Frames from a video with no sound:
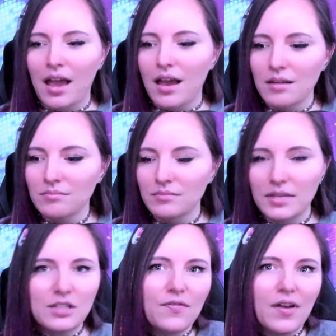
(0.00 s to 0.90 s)
Um,
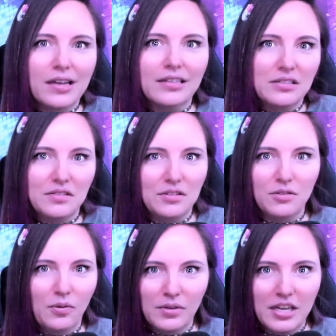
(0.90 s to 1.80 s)
it's fine because you
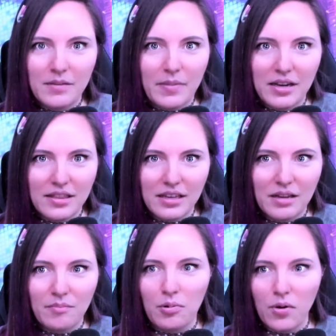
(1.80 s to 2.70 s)
don't keep anything
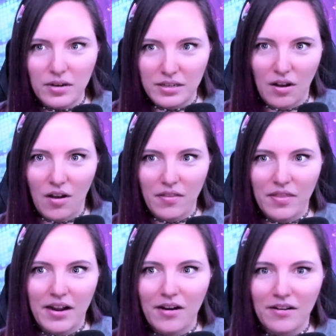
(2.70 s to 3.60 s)
important on
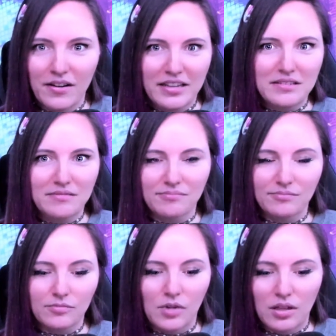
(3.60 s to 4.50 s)
there,
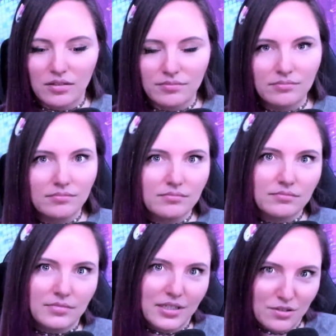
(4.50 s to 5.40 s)
and well,
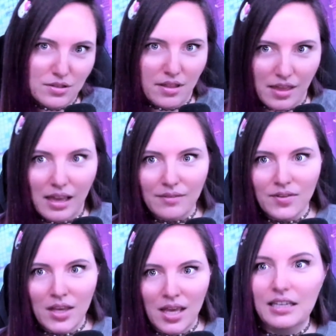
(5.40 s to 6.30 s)
here's the thing
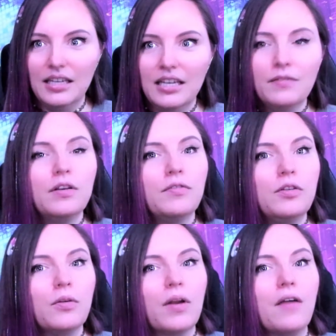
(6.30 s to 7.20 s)
even if you
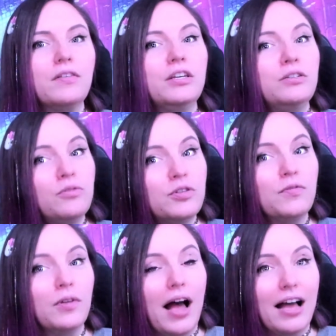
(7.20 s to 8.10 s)
don't have any
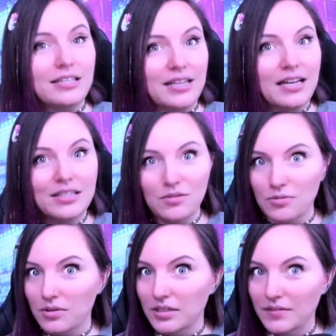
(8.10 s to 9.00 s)
useful assets,
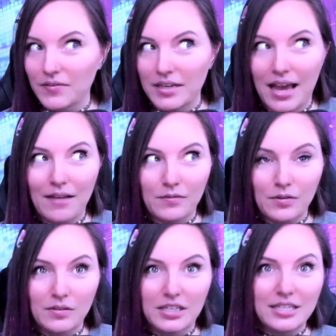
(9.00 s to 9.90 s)
or even
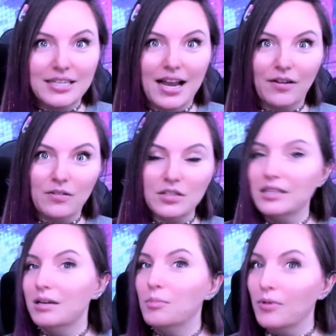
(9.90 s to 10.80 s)
after the attackers
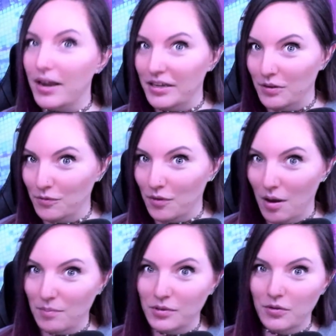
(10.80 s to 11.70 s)
liberate you
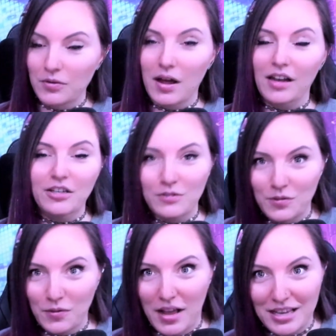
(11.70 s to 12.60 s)
from your non
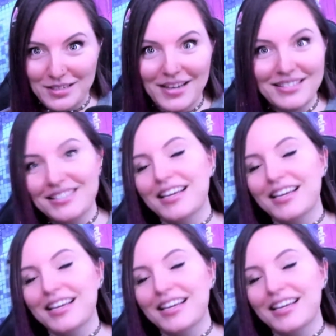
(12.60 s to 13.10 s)
useful assets,